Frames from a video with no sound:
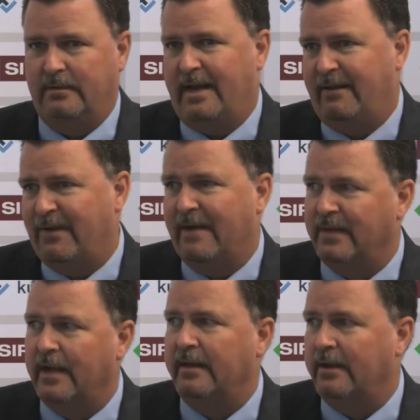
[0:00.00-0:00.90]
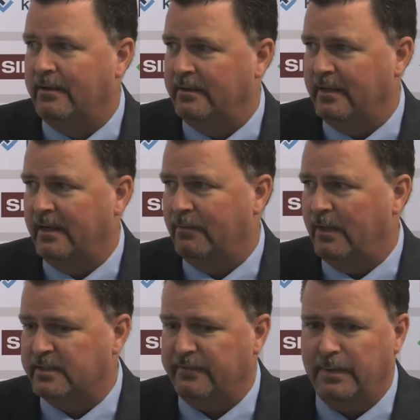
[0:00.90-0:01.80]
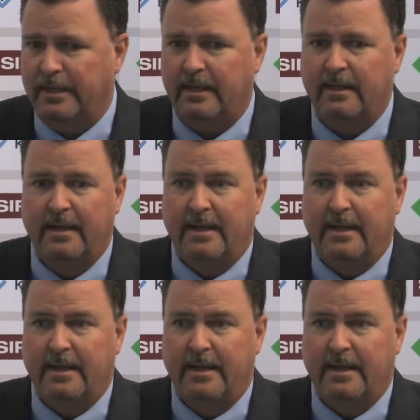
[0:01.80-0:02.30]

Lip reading: 85, 90 relative humidity,